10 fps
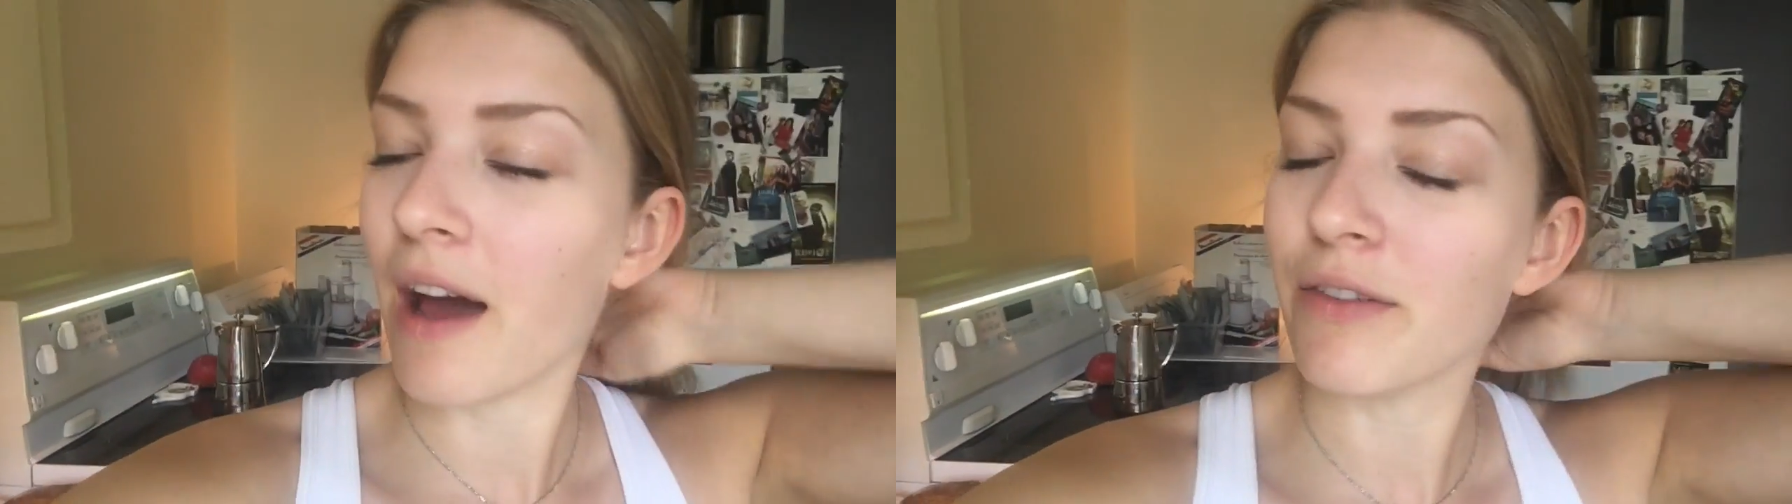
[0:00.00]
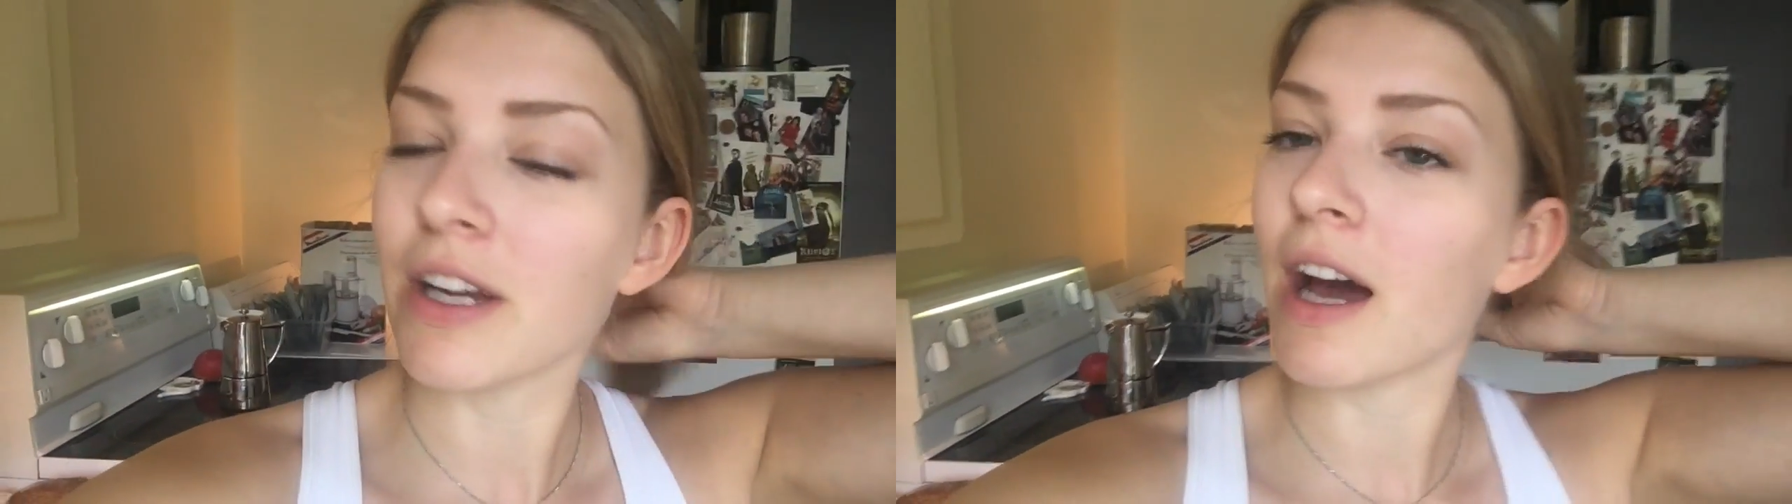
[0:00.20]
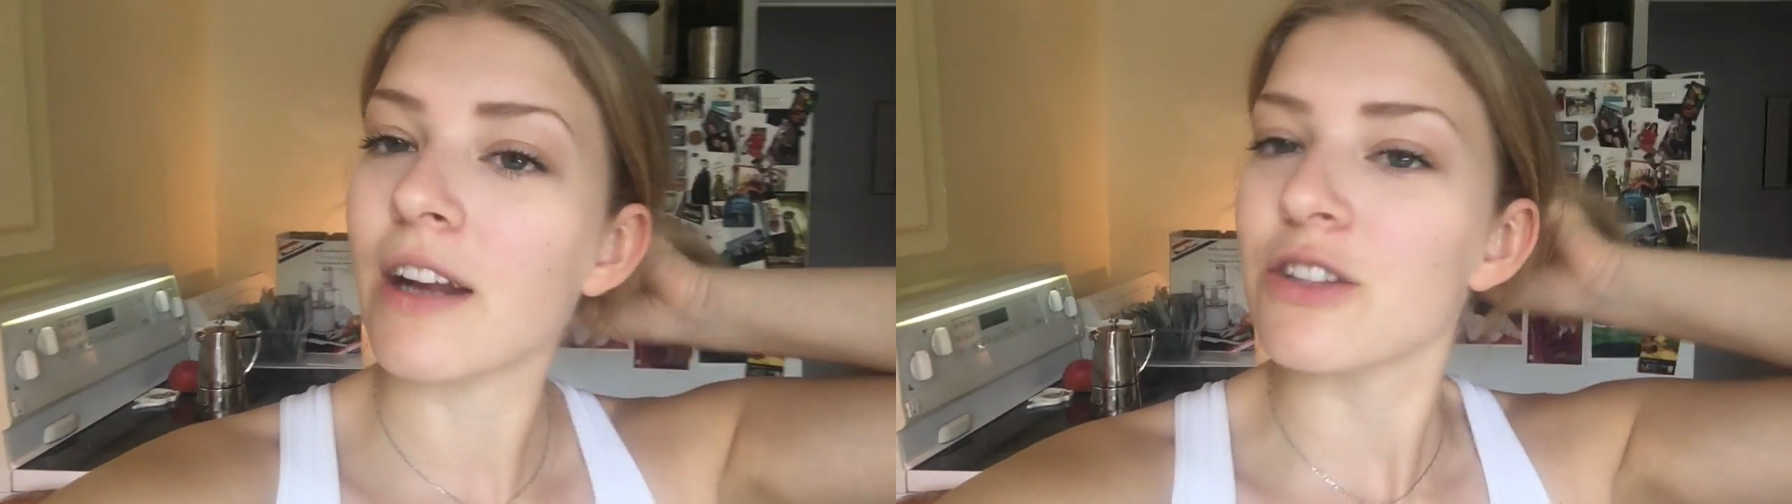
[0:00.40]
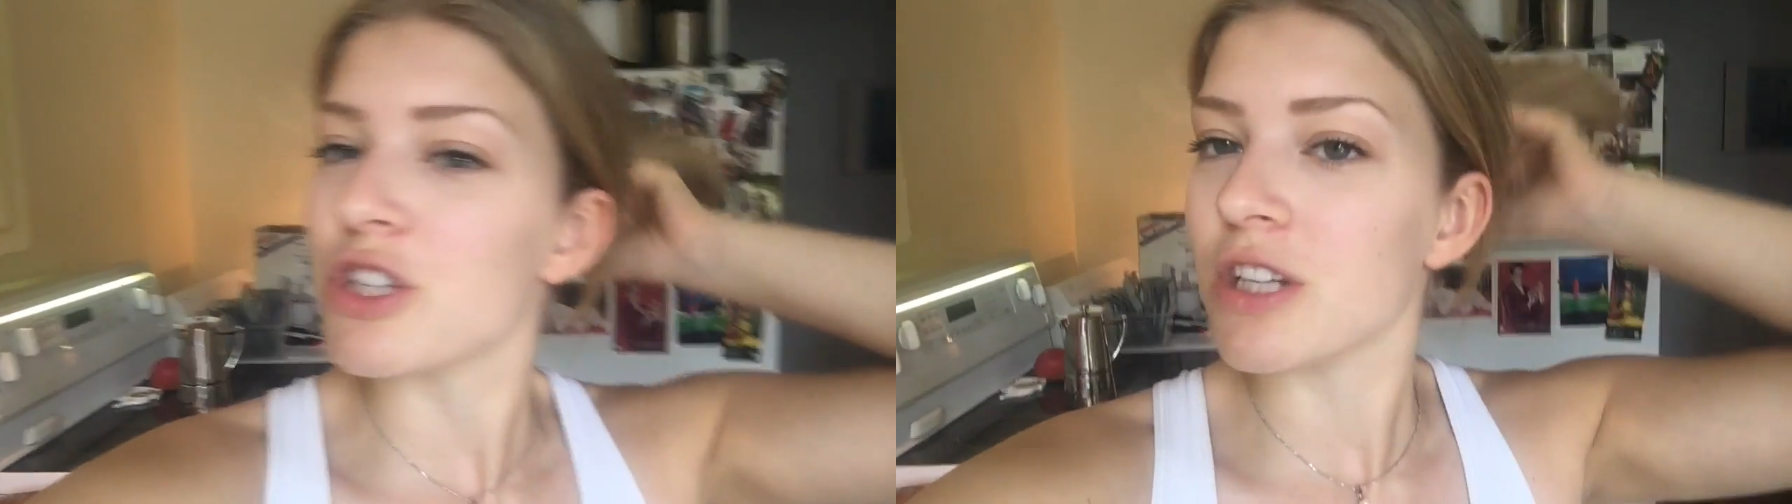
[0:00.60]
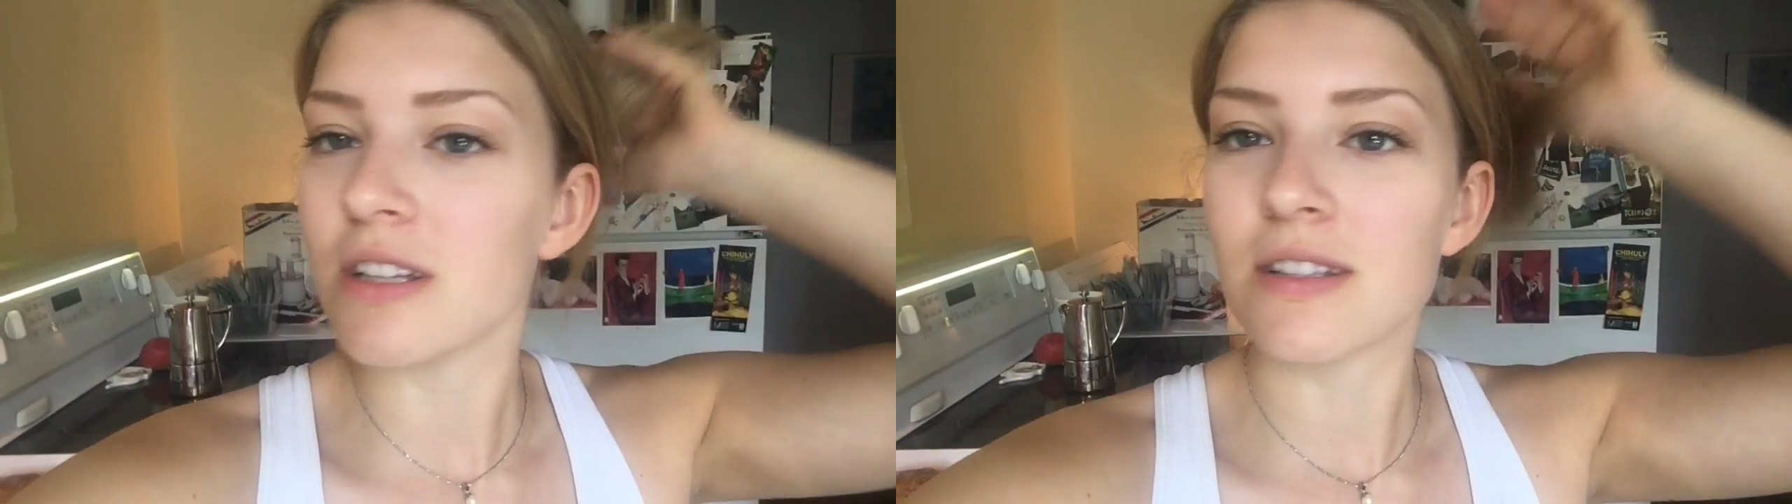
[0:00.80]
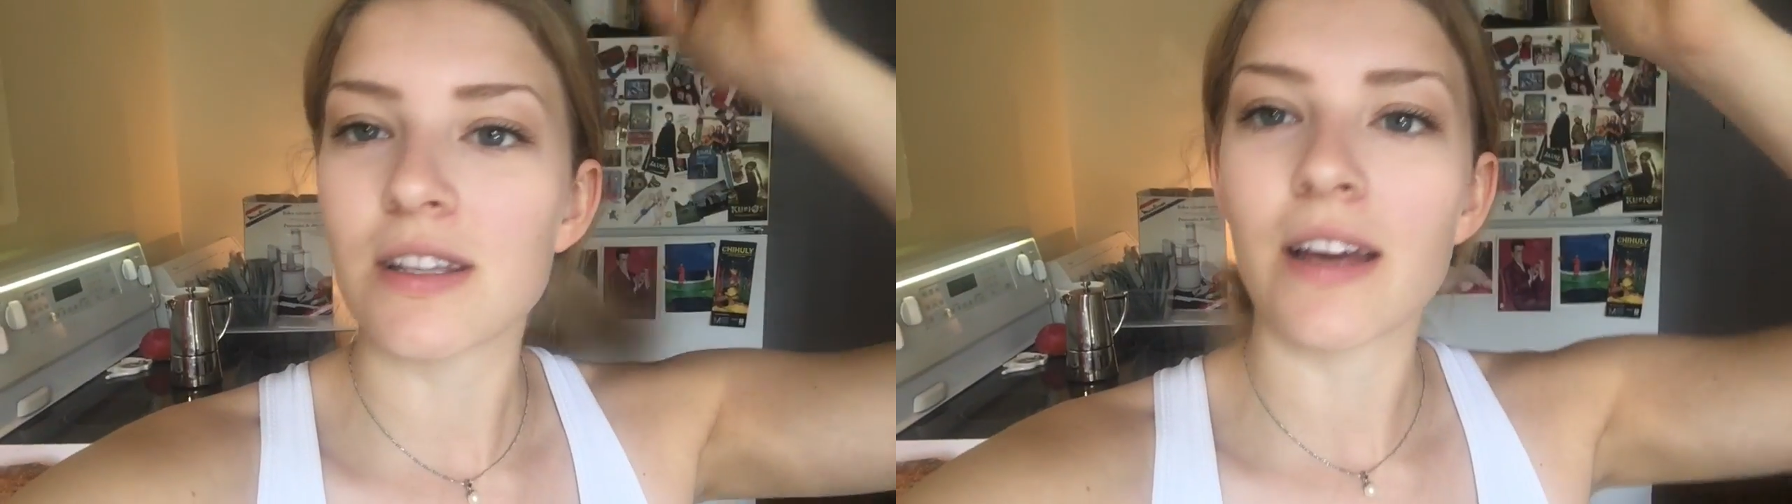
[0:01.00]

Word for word: every kind of cheese.